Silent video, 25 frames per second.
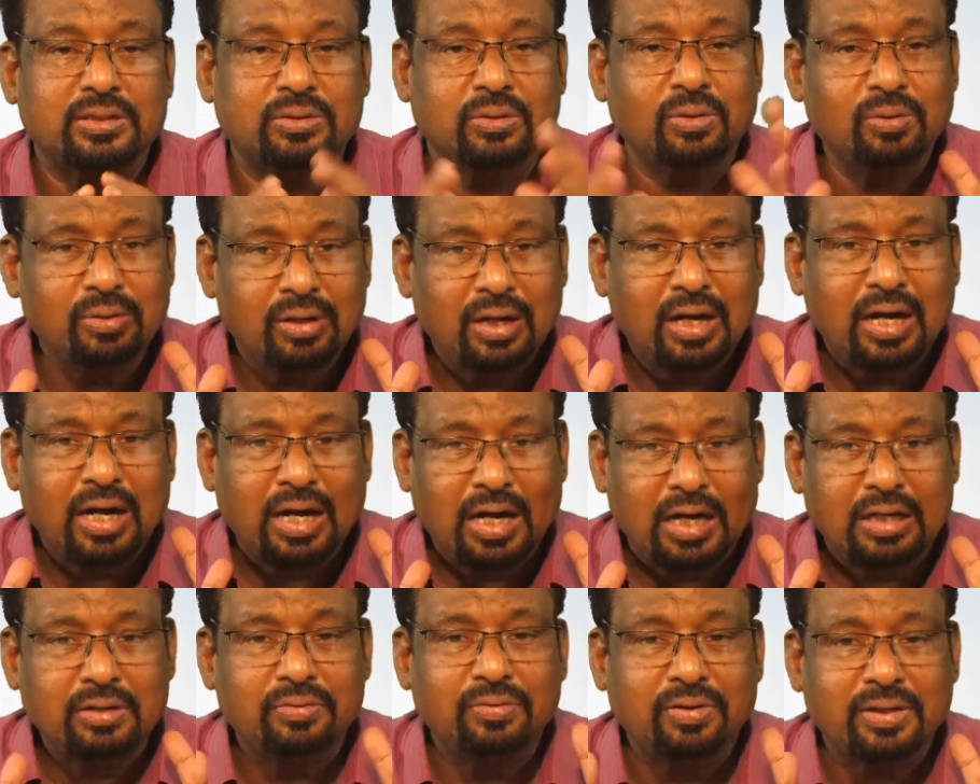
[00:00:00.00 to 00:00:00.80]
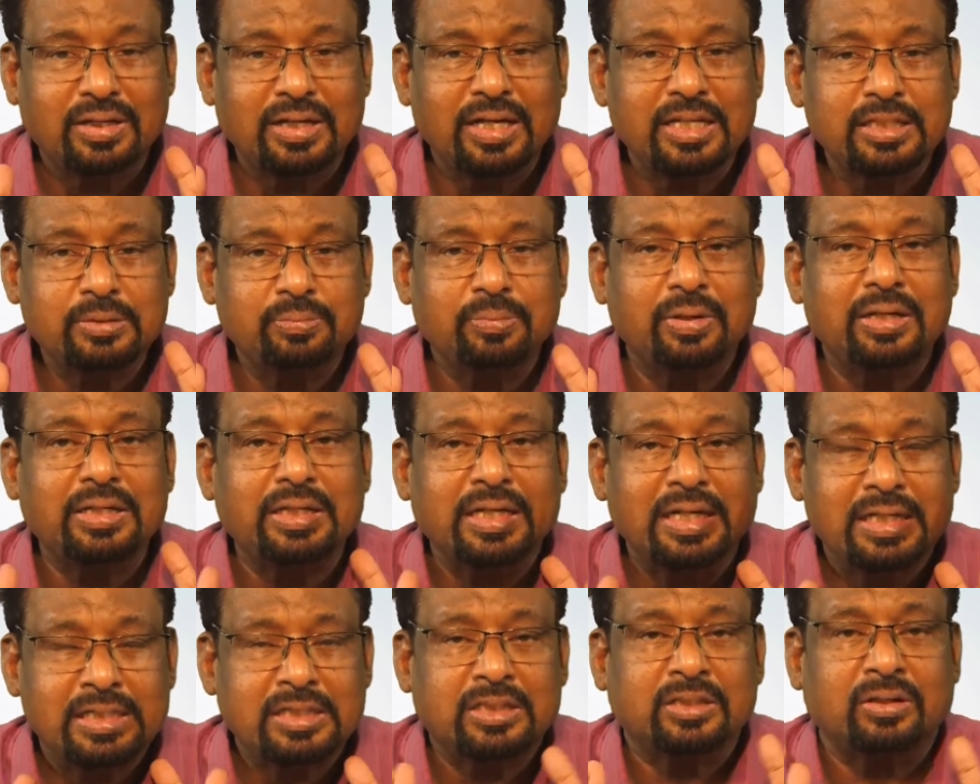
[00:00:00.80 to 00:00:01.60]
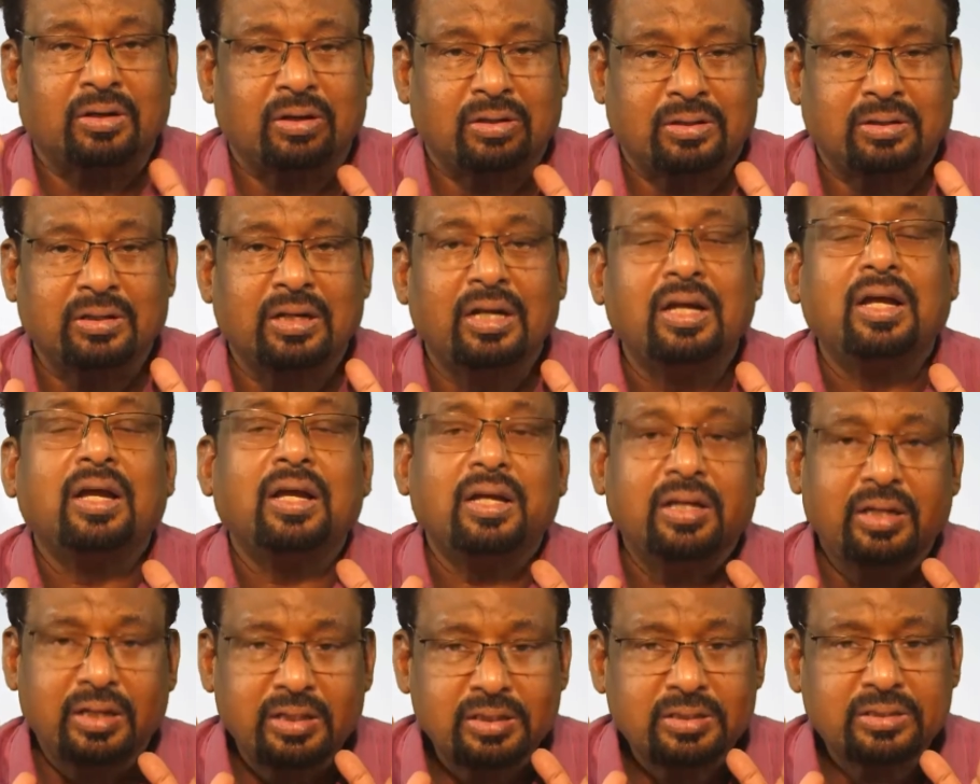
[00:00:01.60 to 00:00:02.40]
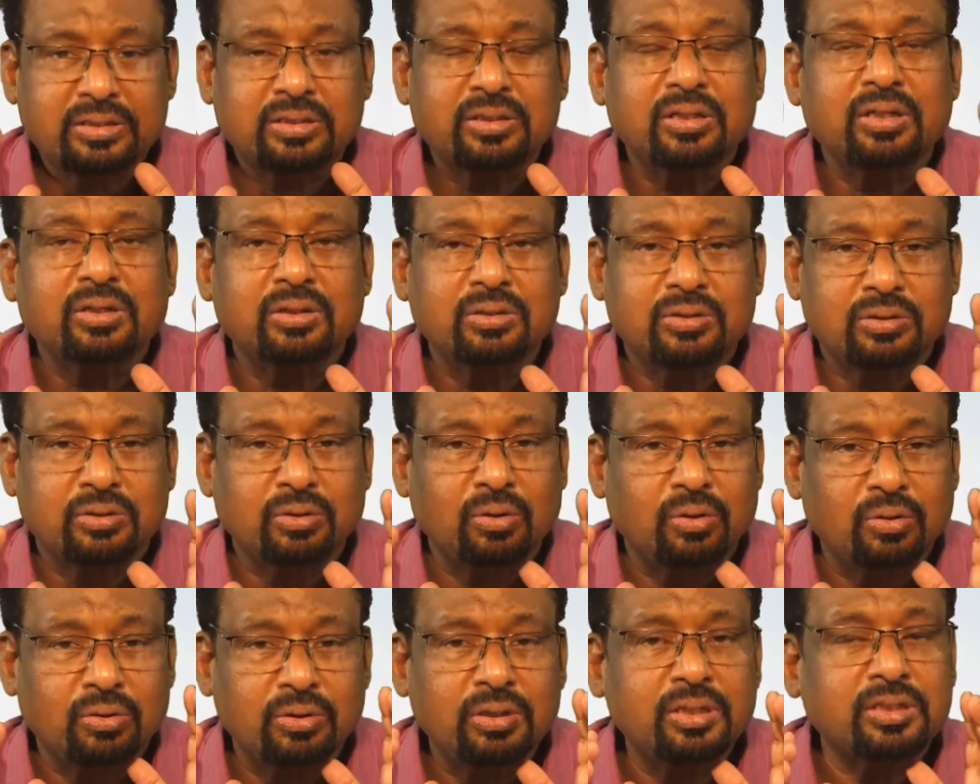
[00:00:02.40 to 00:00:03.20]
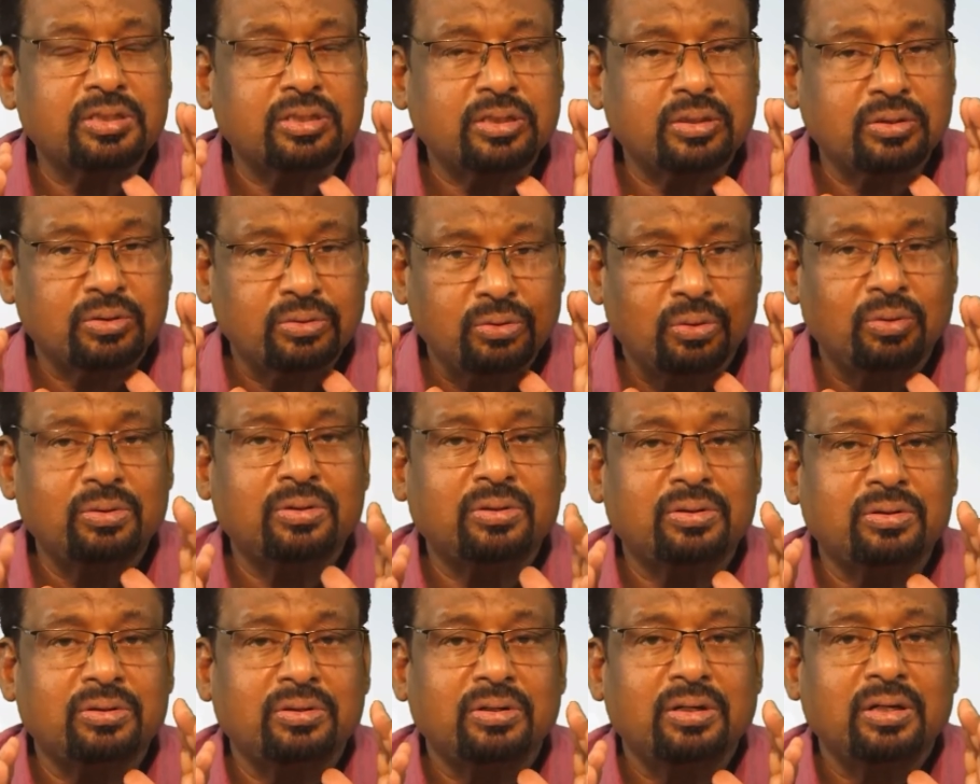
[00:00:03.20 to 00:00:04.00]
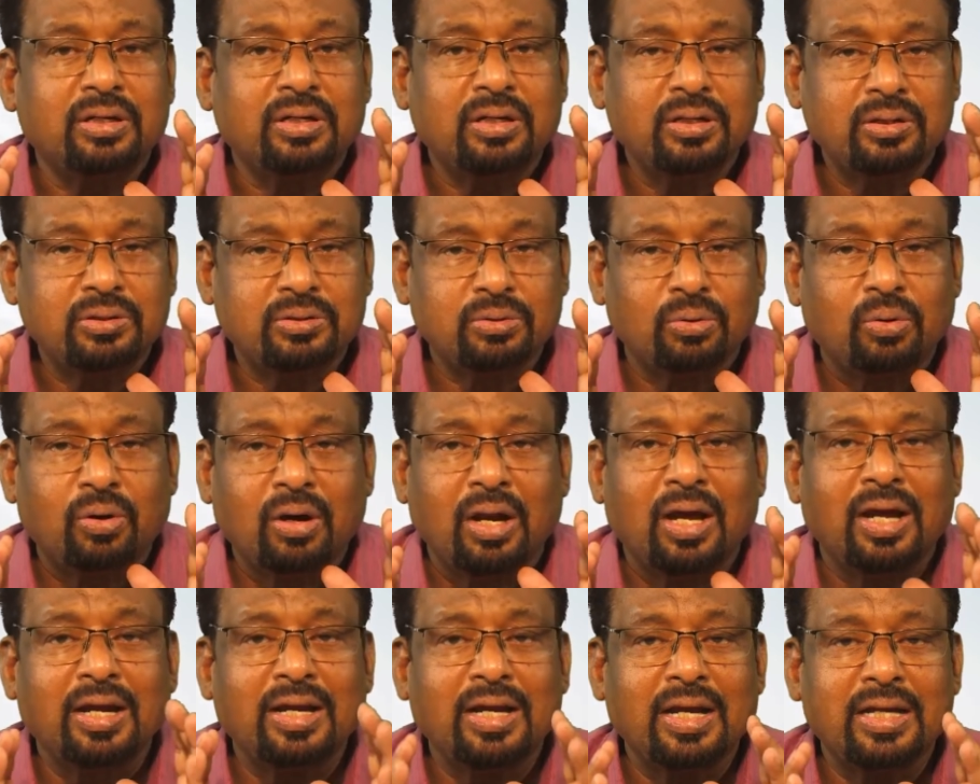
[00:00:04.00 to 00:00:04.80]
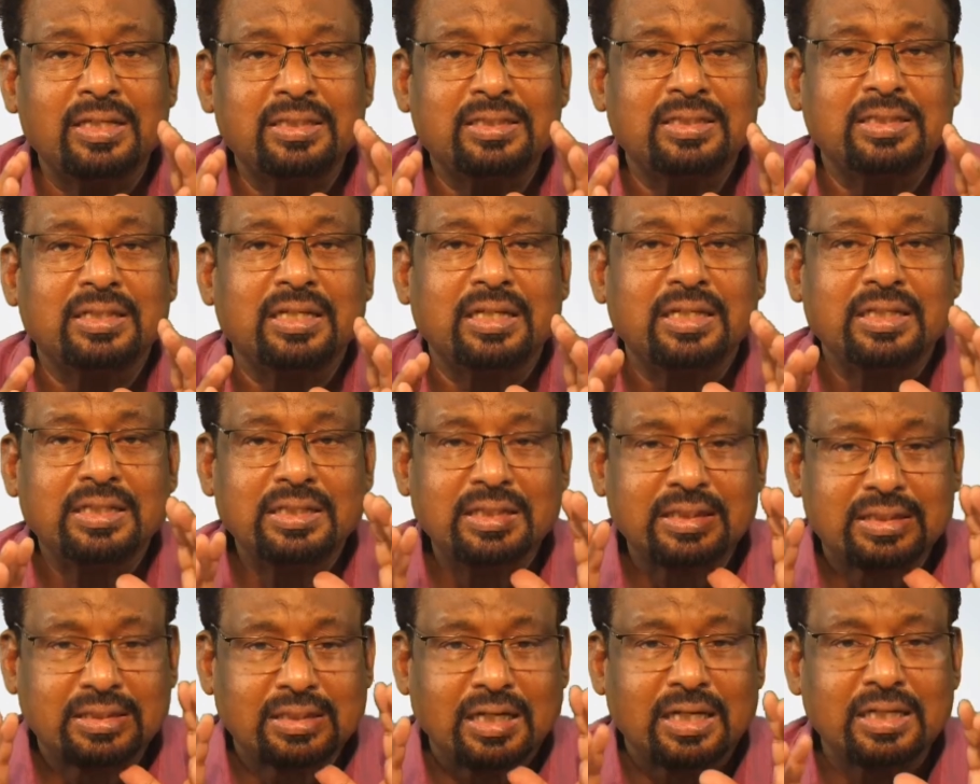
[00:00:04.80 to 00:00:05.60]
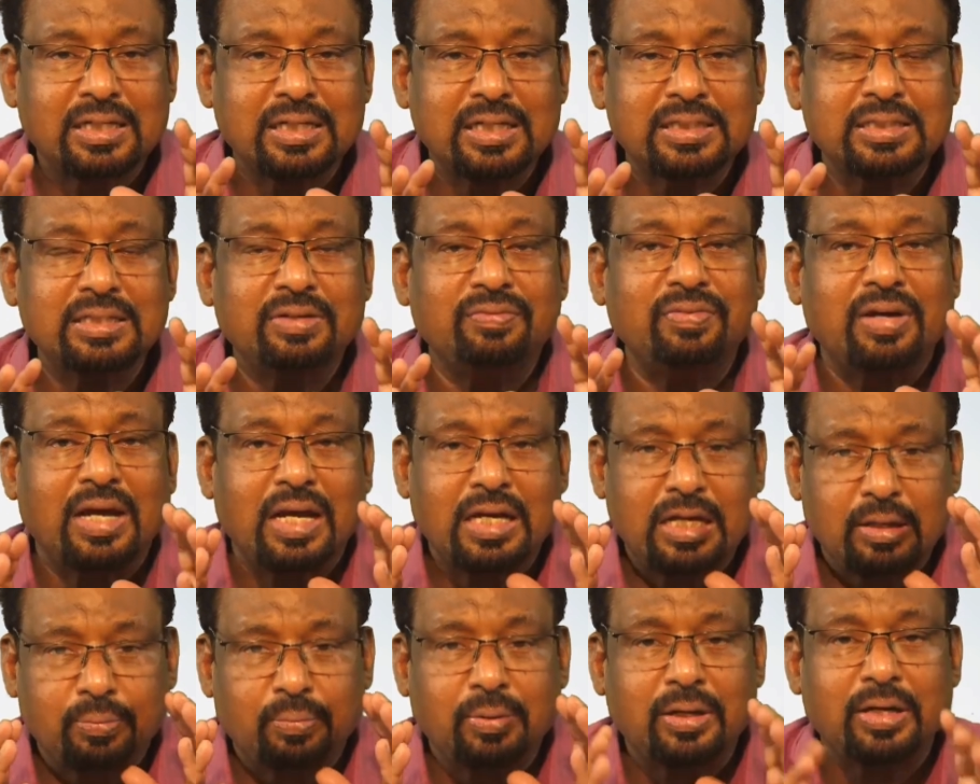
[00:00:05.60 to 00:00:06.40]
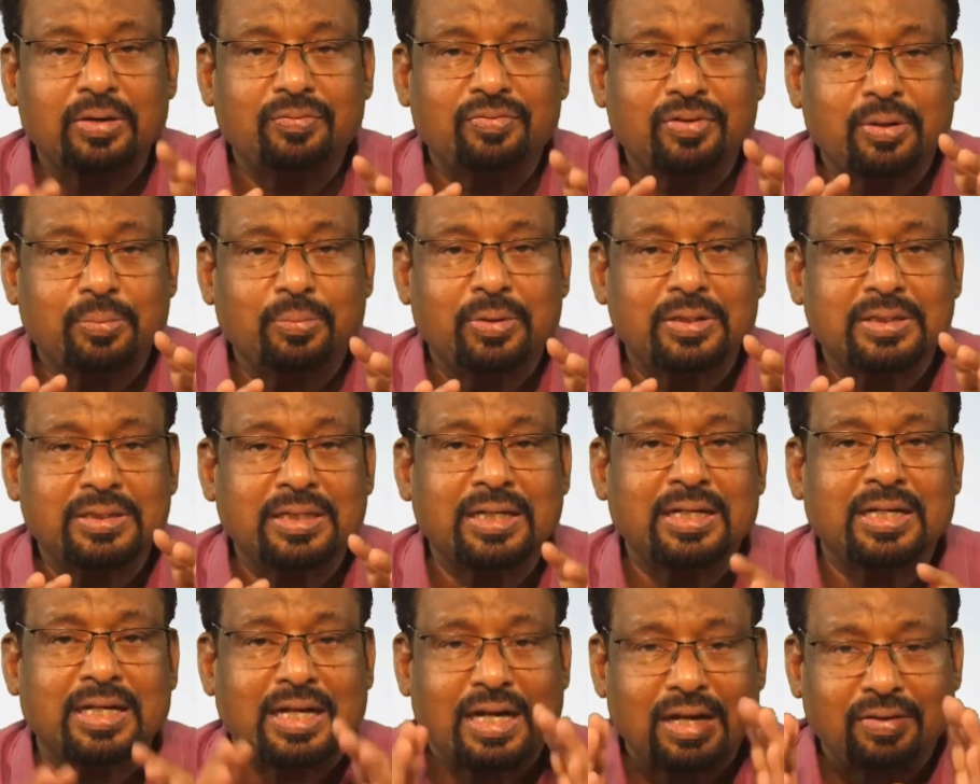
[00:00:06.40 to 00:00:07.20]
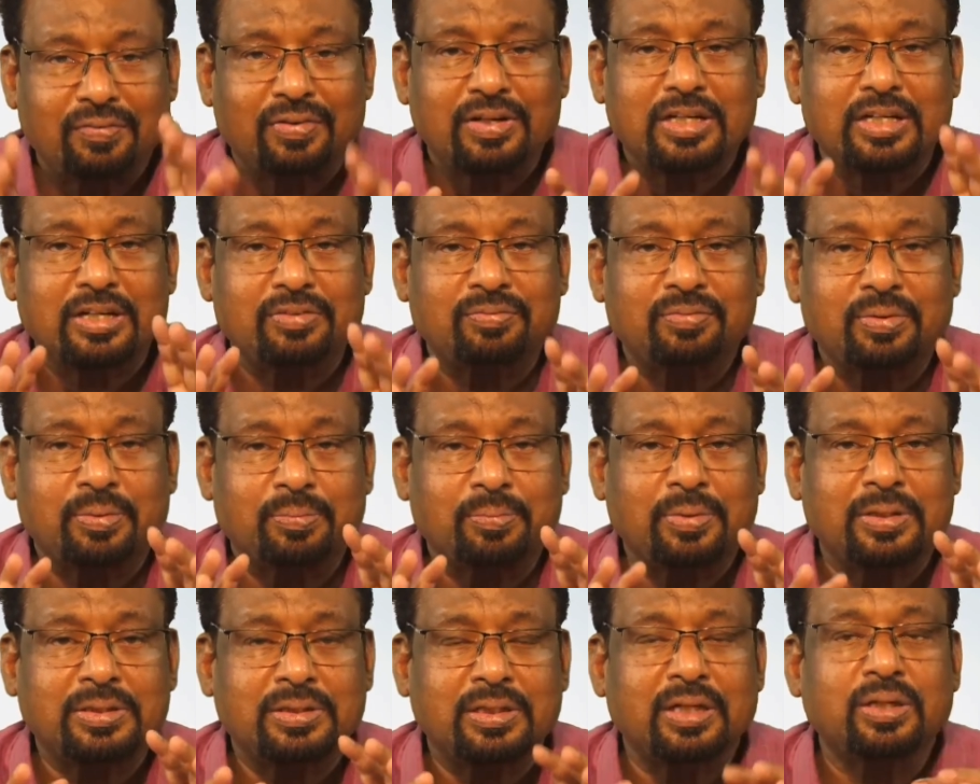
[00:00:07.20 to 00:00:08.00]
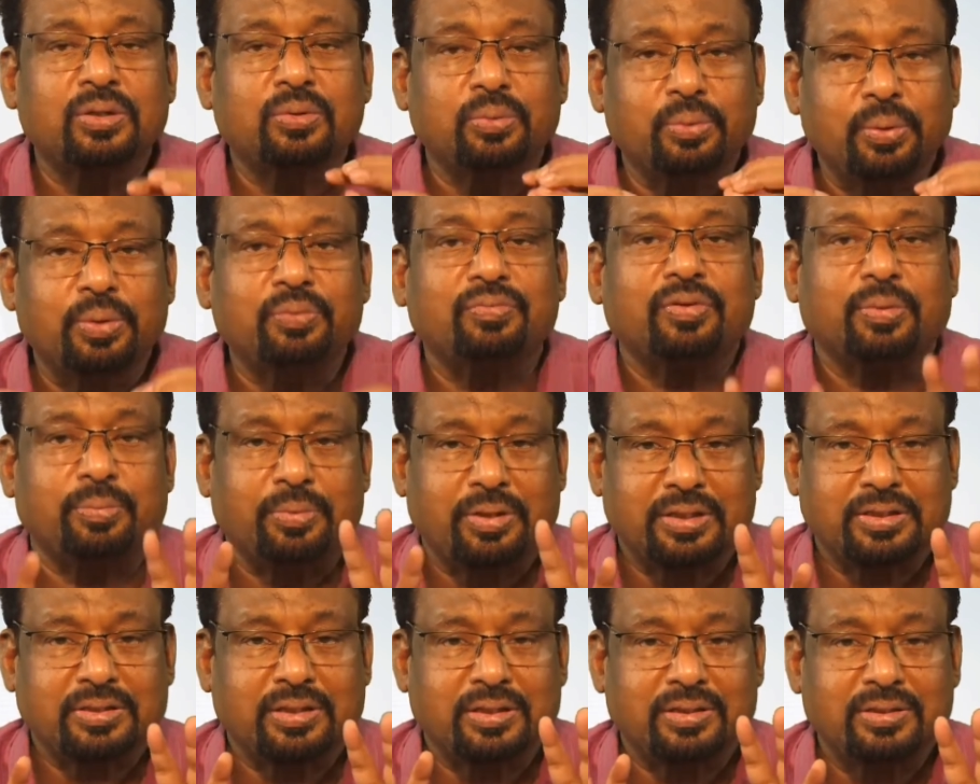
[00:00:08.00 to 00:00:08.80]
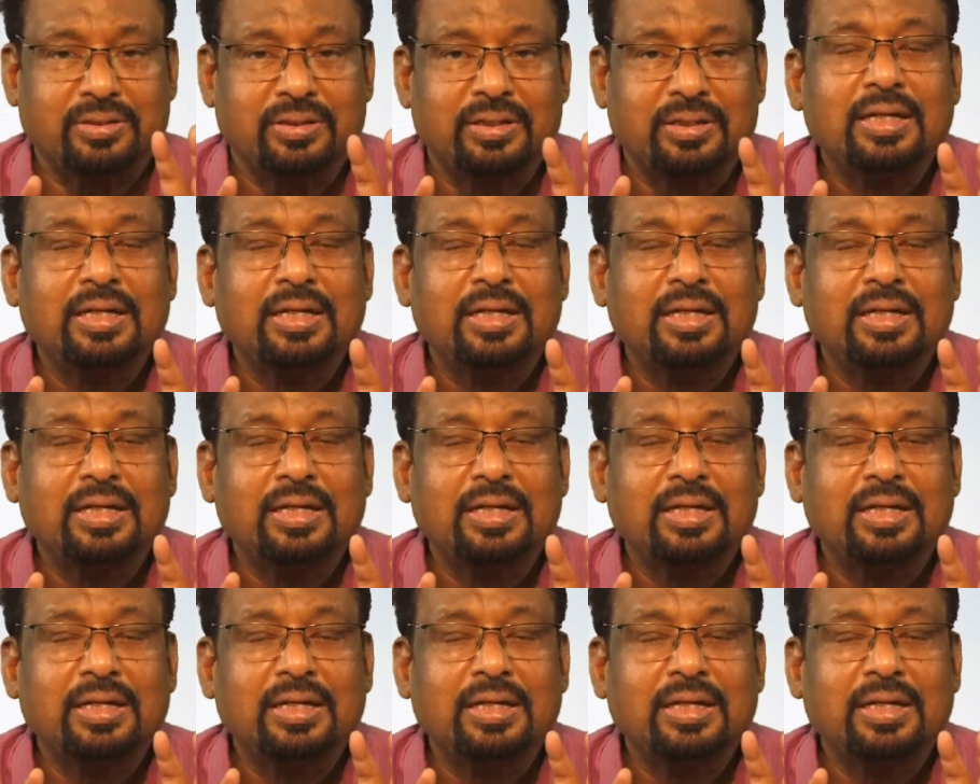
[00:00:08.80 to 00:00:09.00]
So, advertisement in short is it's good so long as it contains the valuable information, relevant information, true information.